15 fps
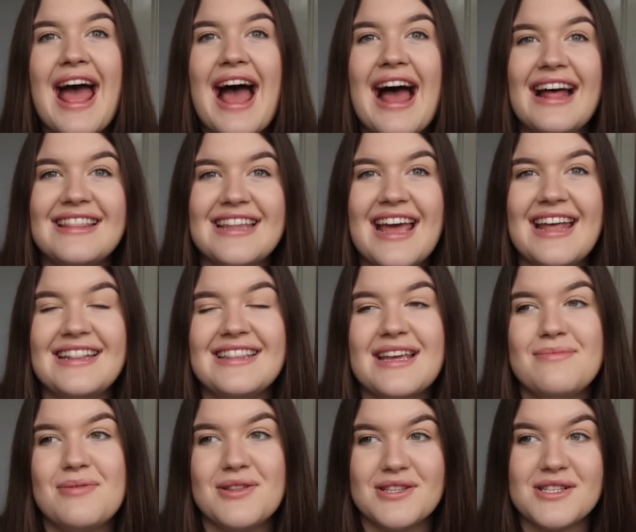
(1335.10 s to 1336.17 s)
and then
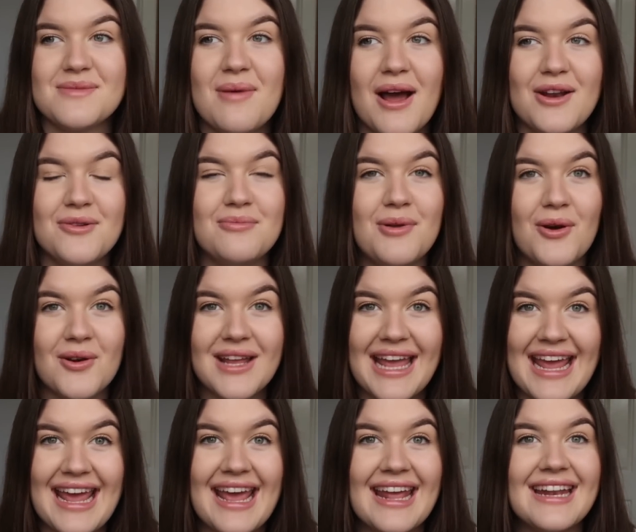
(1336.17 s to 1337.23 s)
they put the spinal block
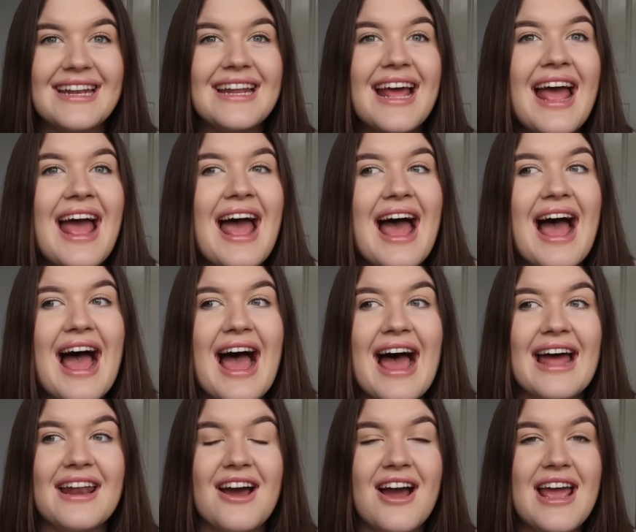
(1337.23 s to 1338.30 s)
in,
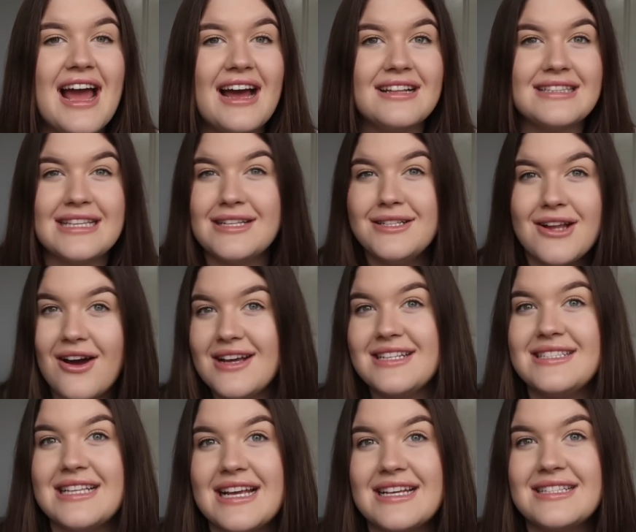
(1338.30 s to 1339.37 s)
and I had the
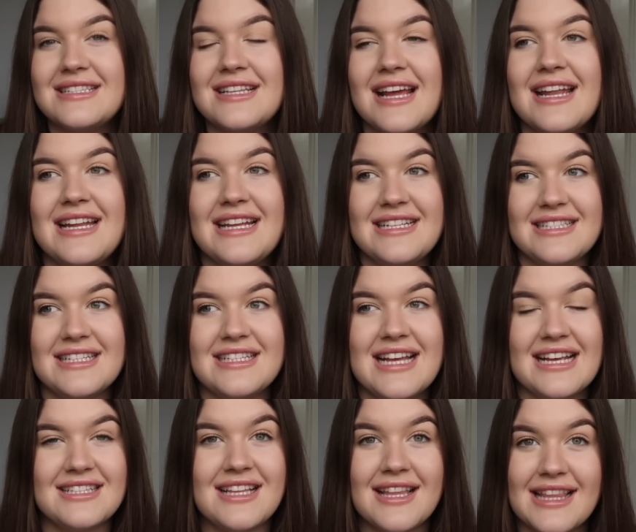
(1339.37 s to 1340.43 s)
nicest
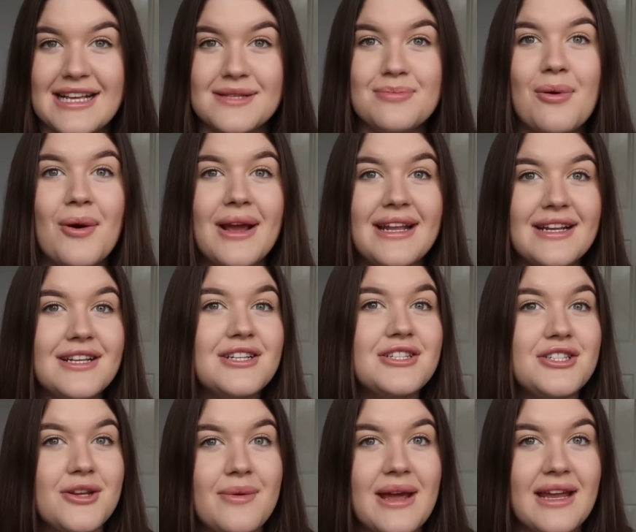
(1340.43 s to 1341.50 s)
anaesthetist at this point
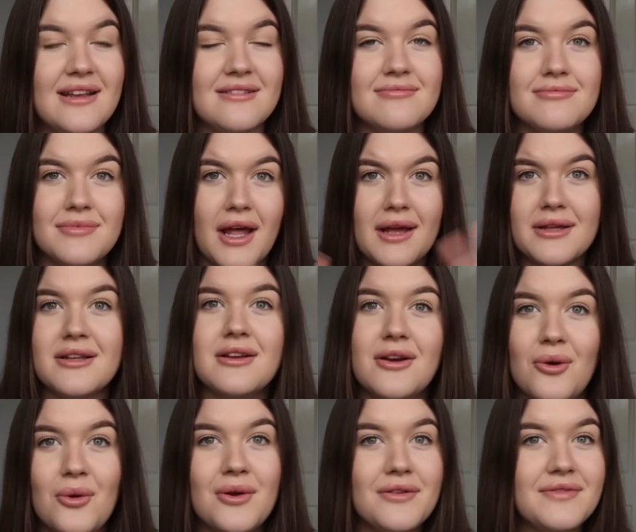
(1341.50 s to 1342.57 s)
doing like
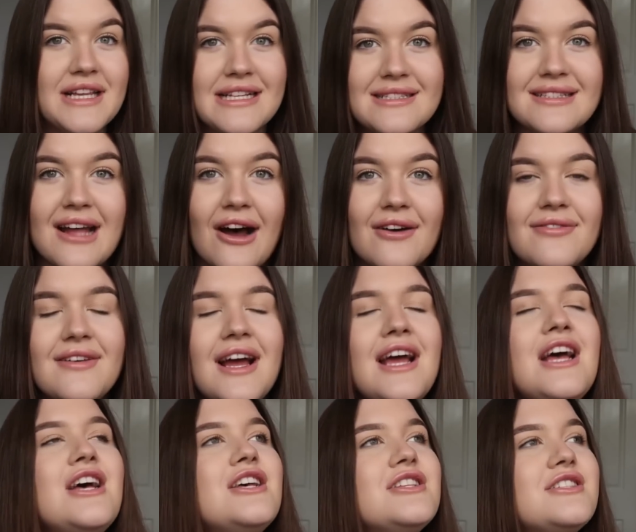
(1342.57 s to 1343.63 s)
all of this stuff.
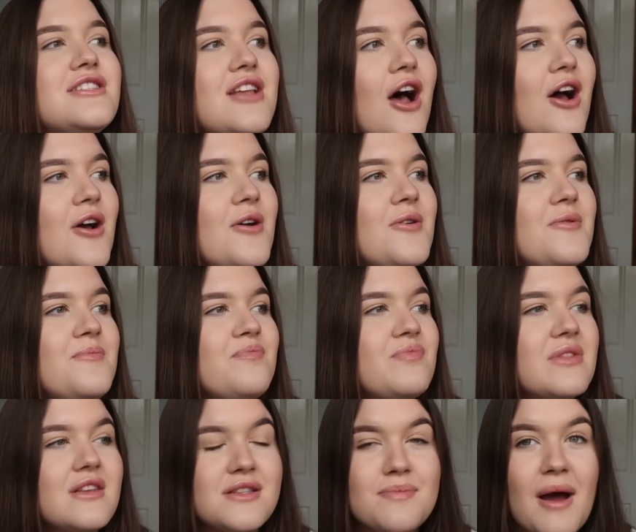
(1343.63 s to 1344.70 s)
So
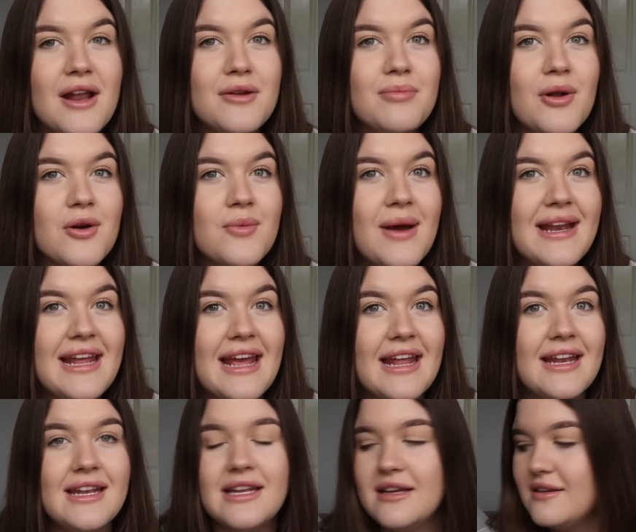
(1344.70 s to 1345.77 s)
the spinal block went
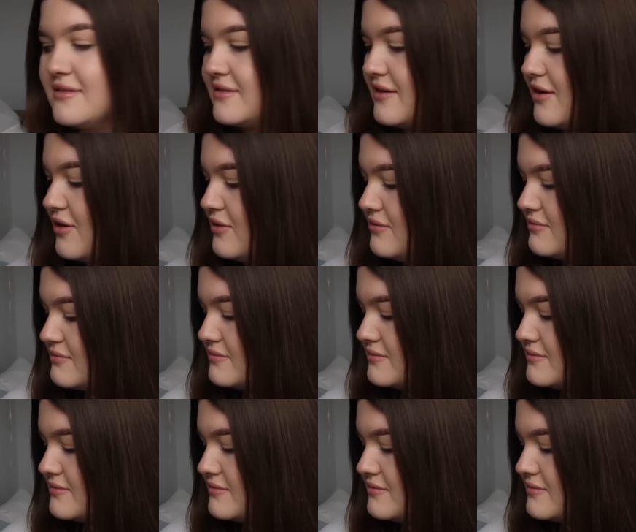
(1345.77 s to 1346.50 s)
in. Oh,